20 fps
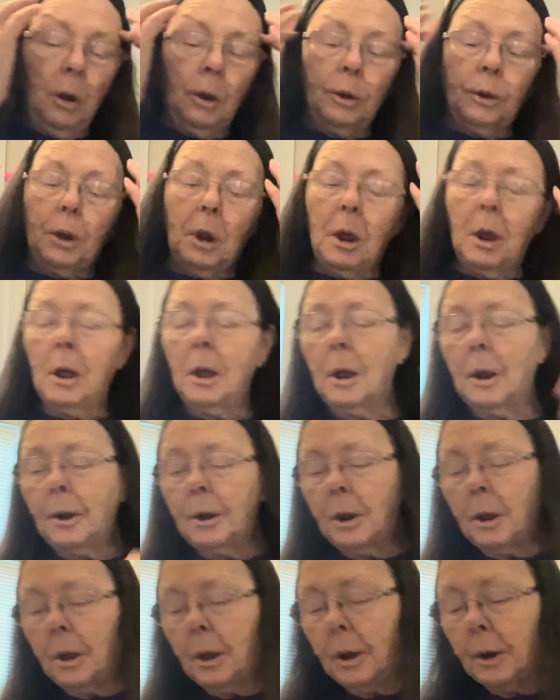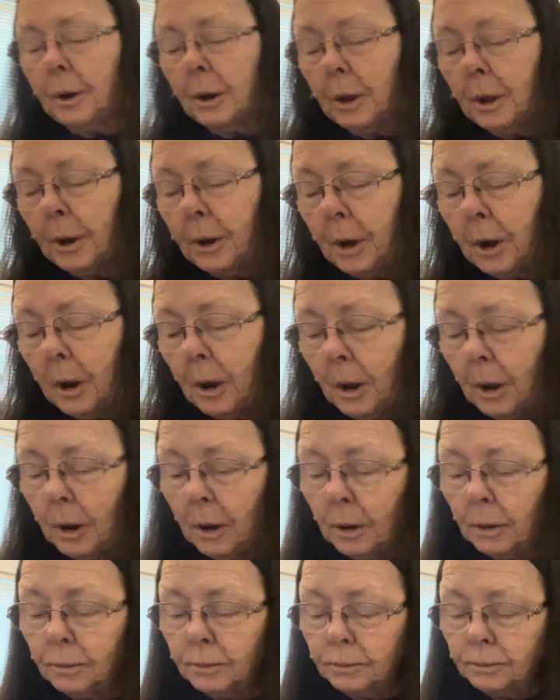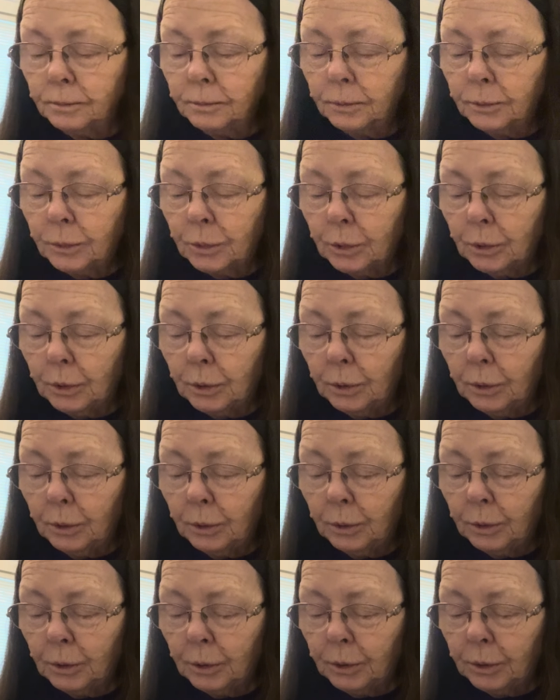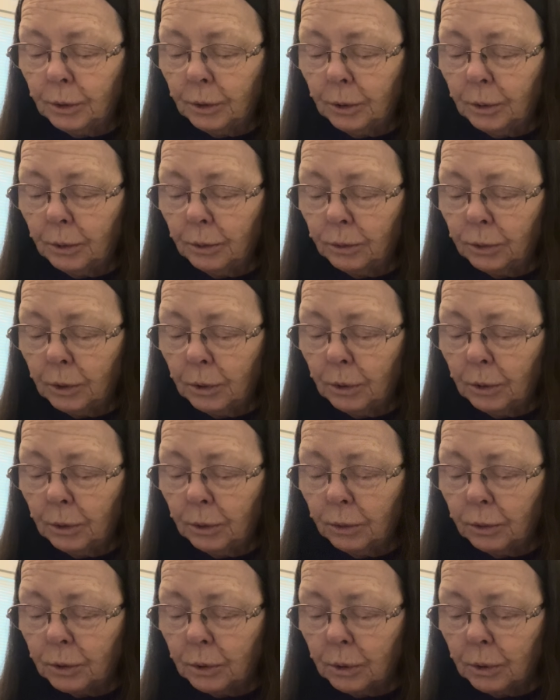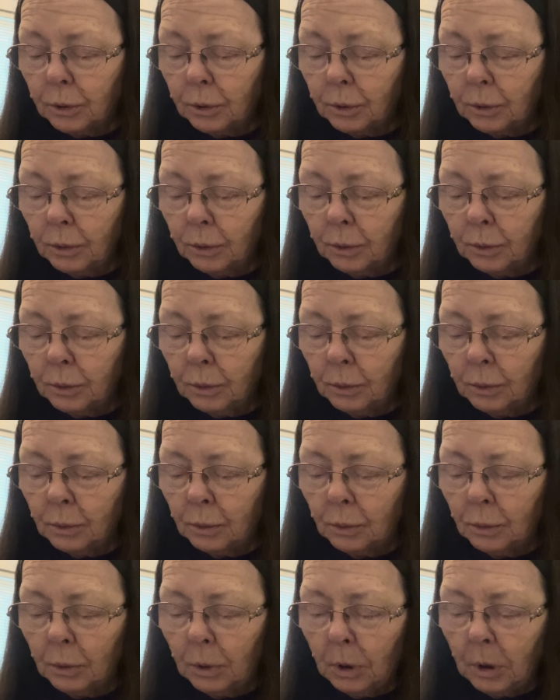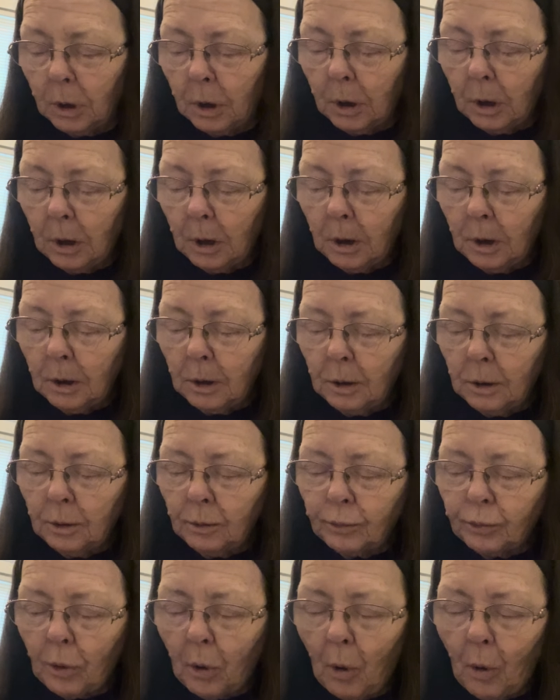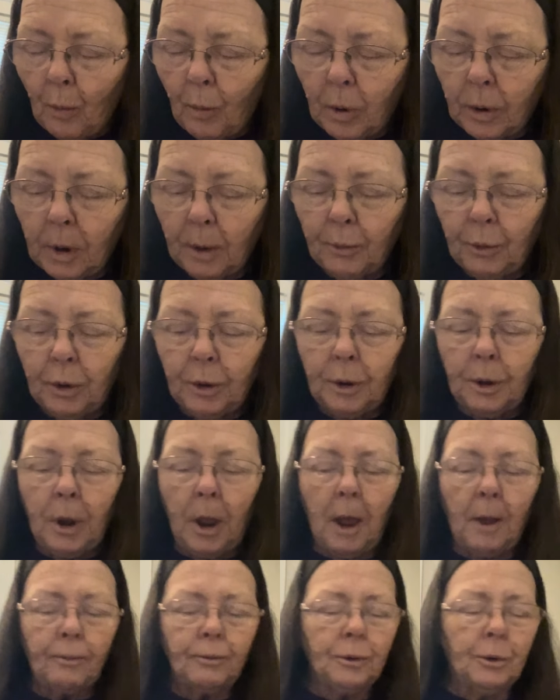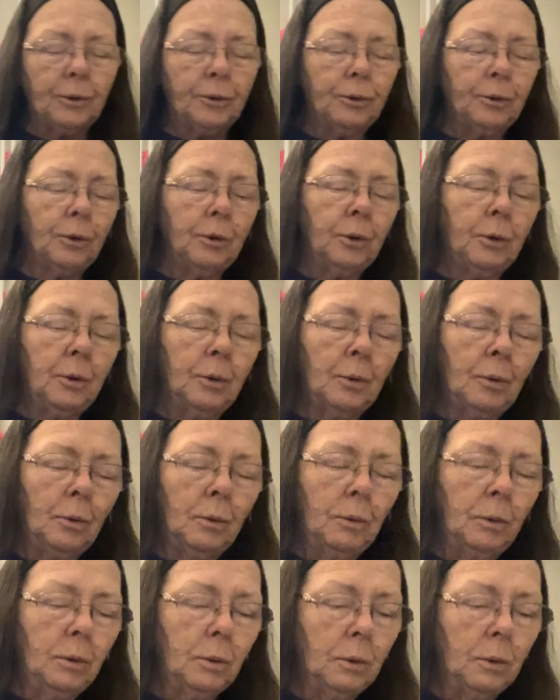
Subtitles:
Da da da dum, do do do do do. So what I'm gonna have to do